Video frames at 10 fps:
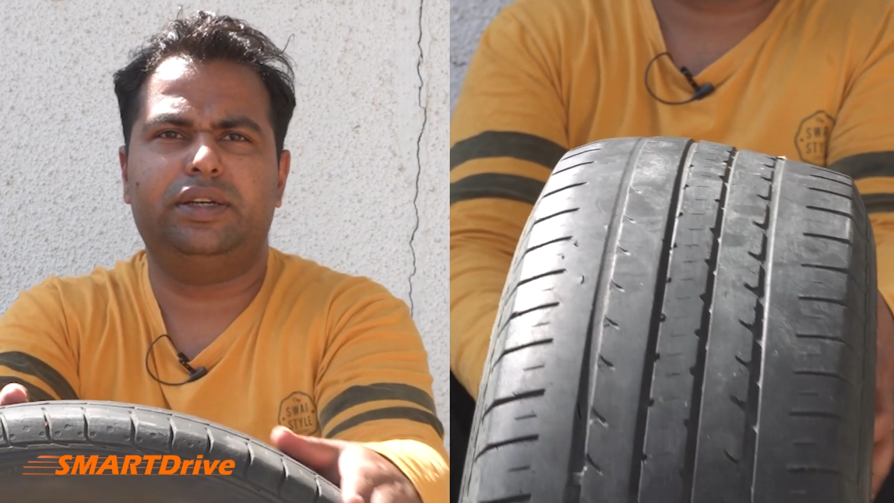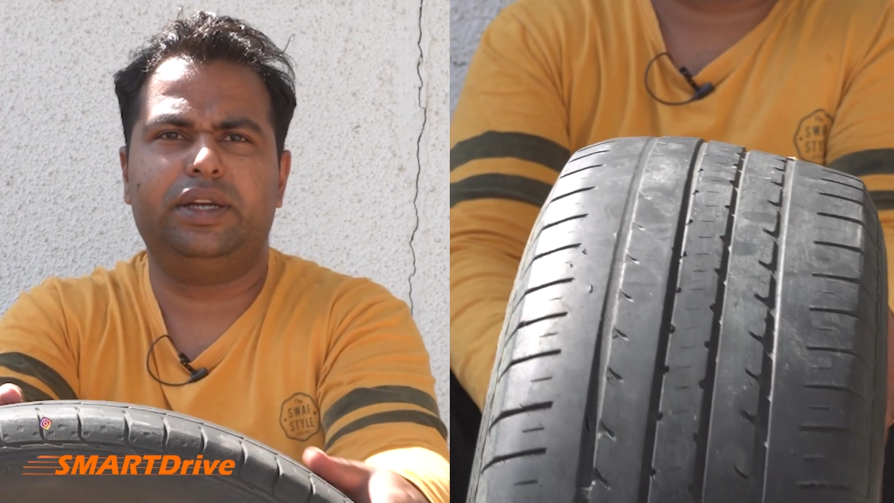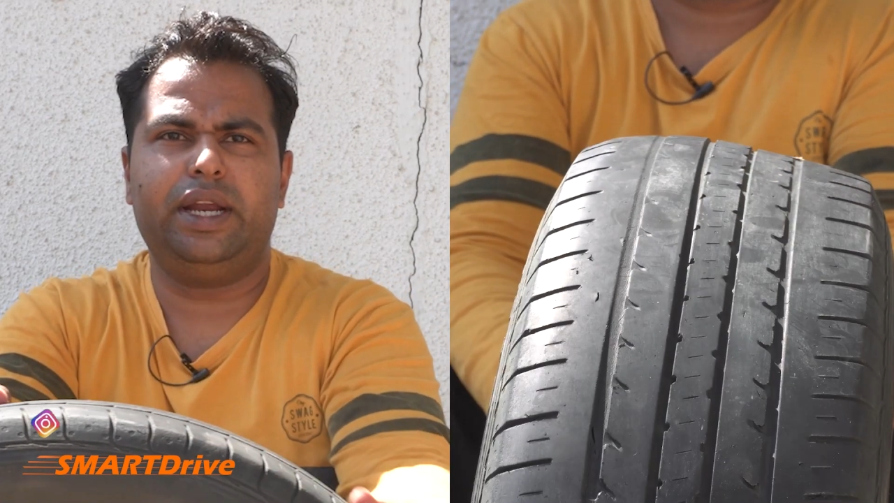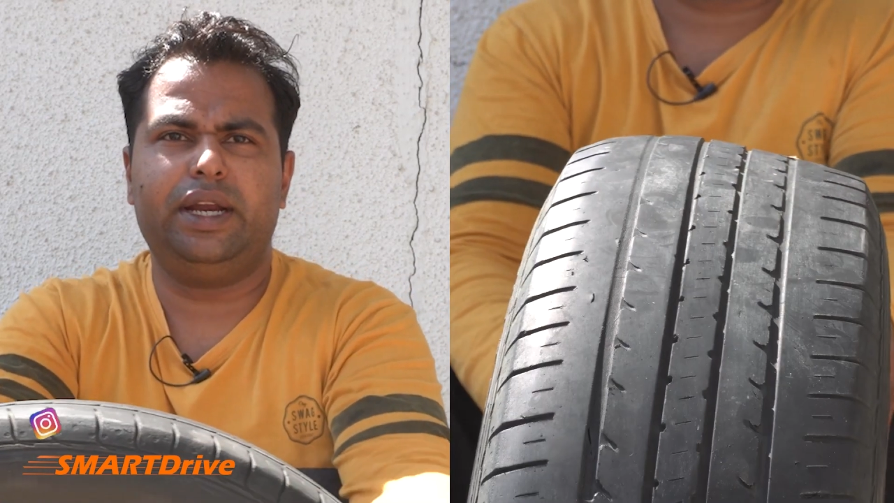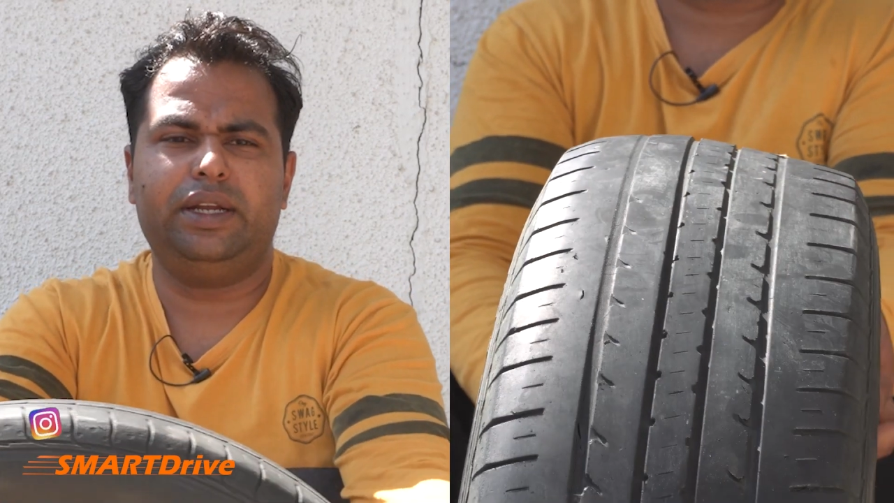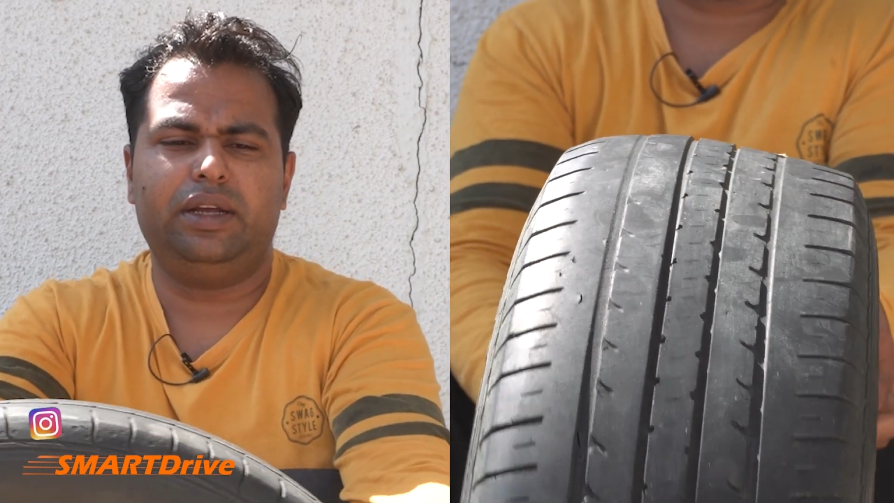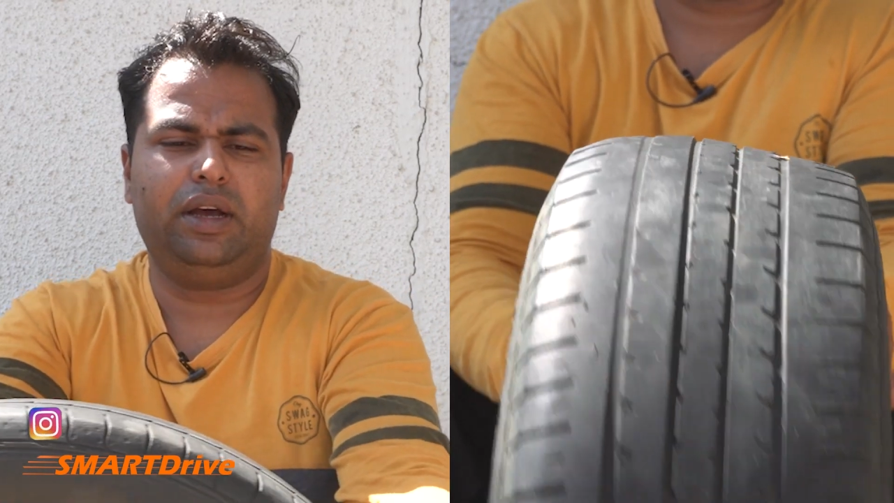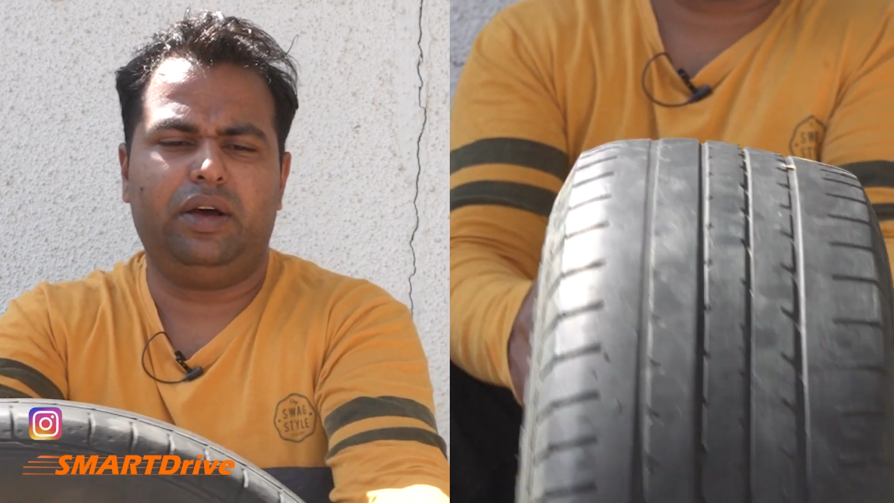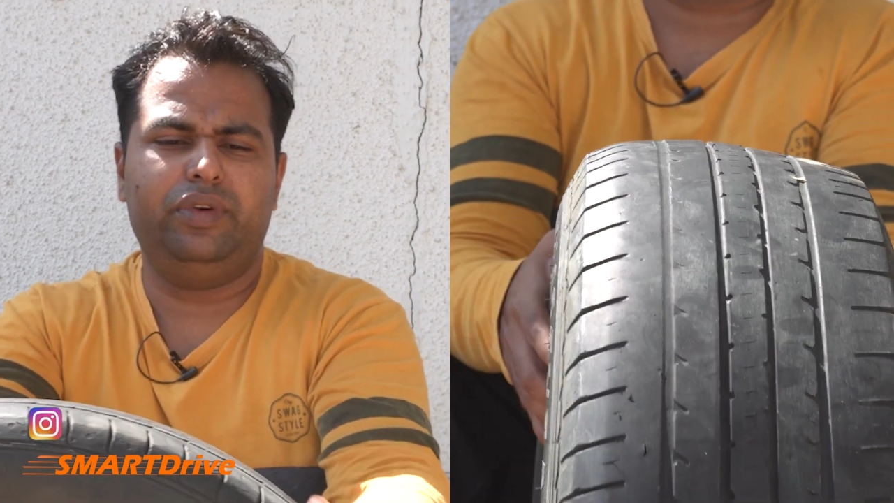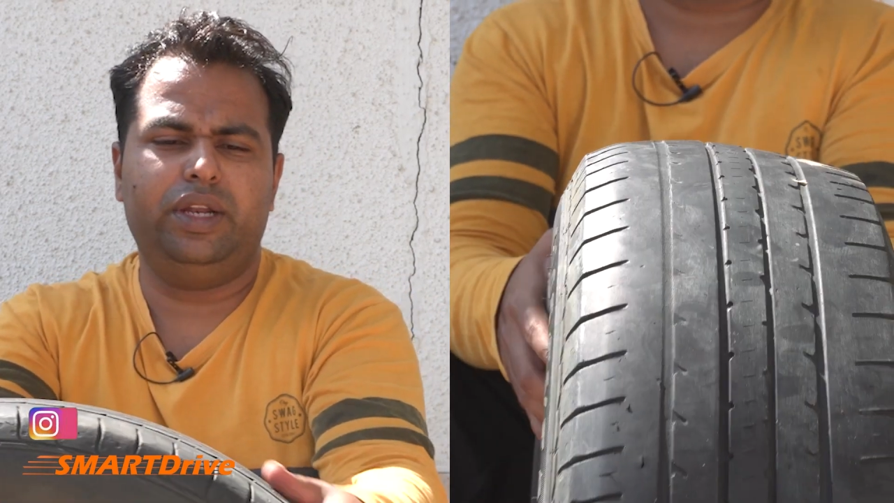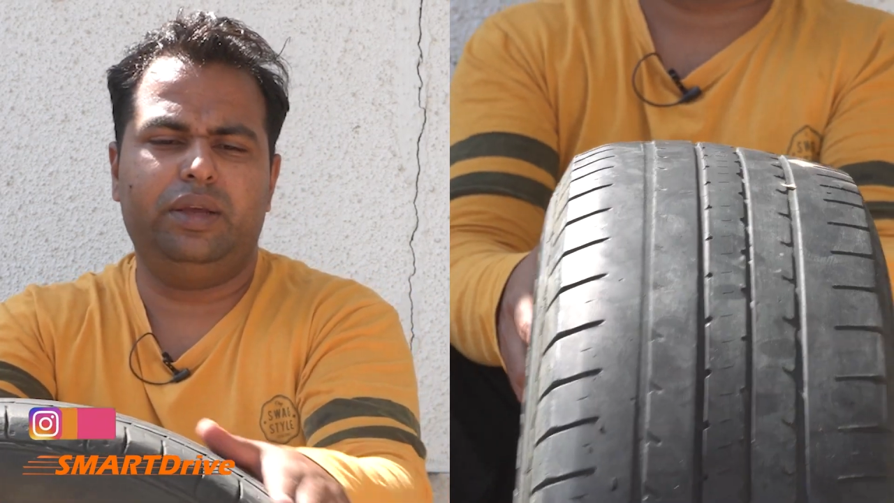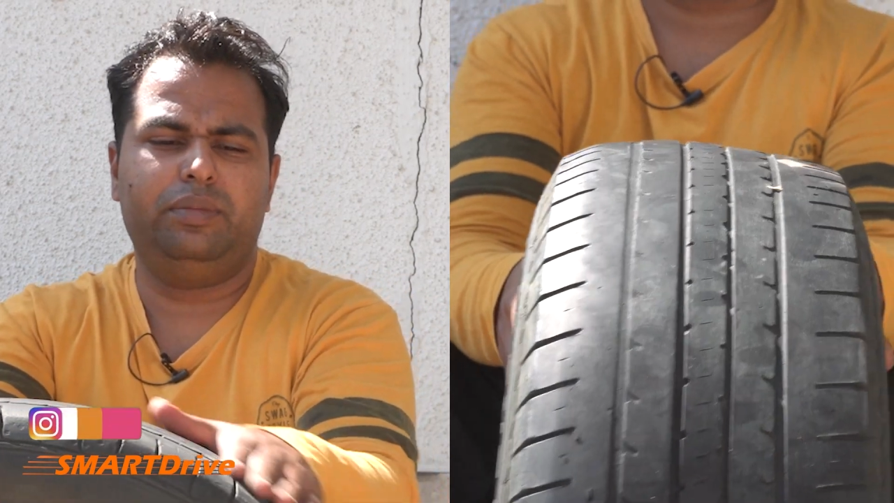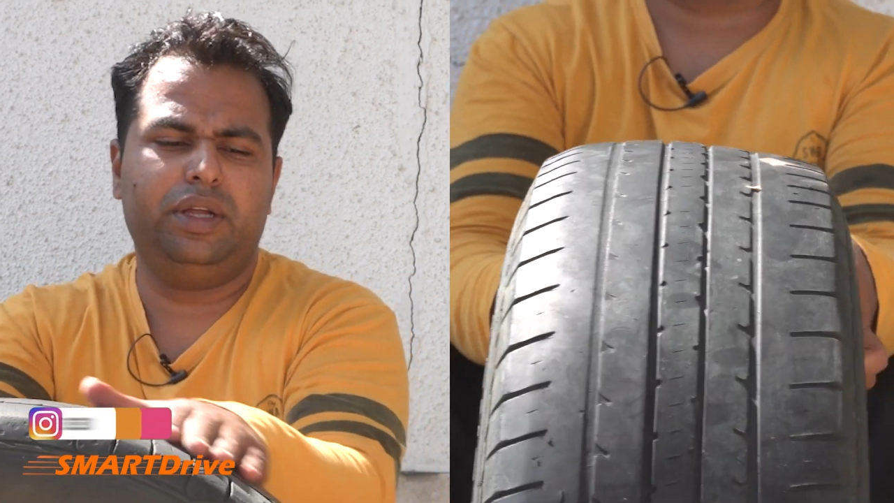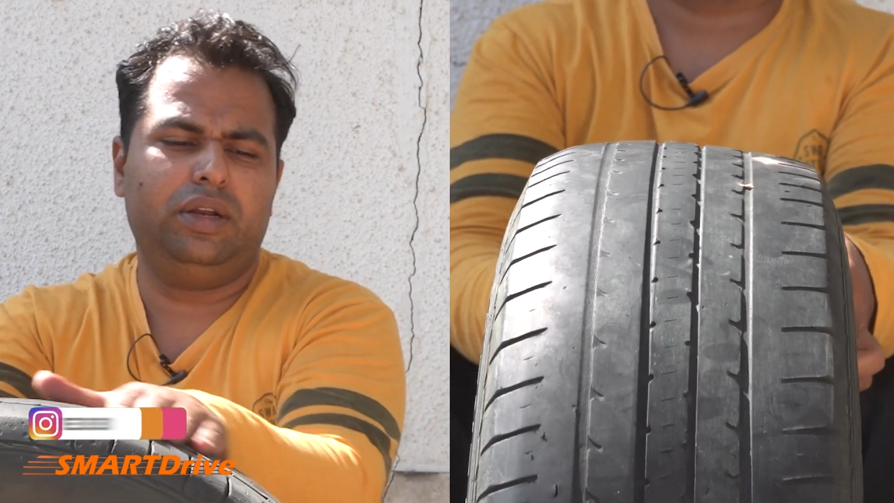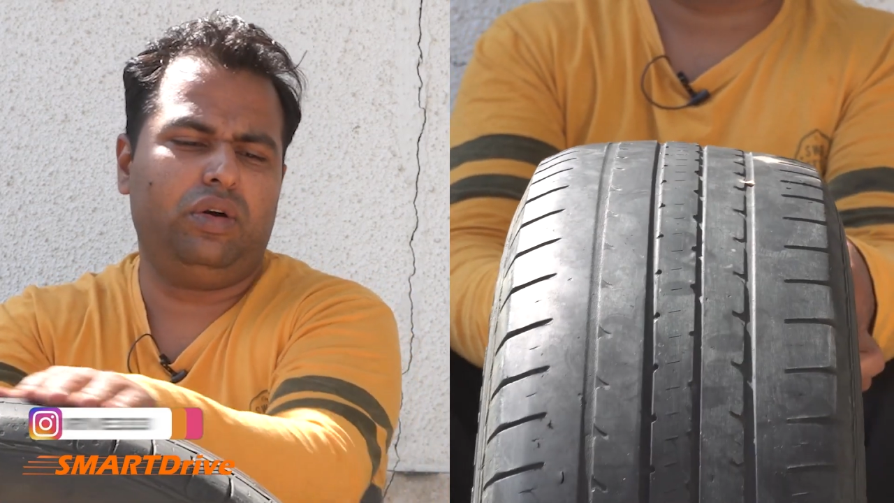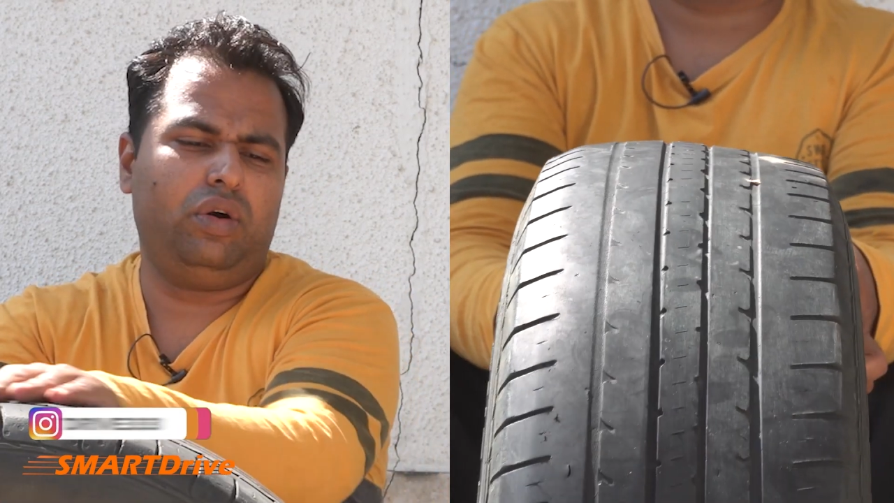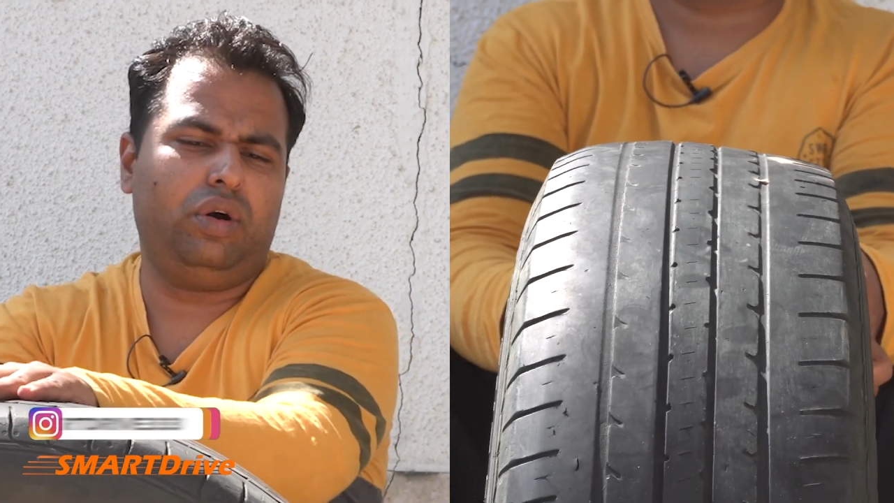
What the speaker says: tread available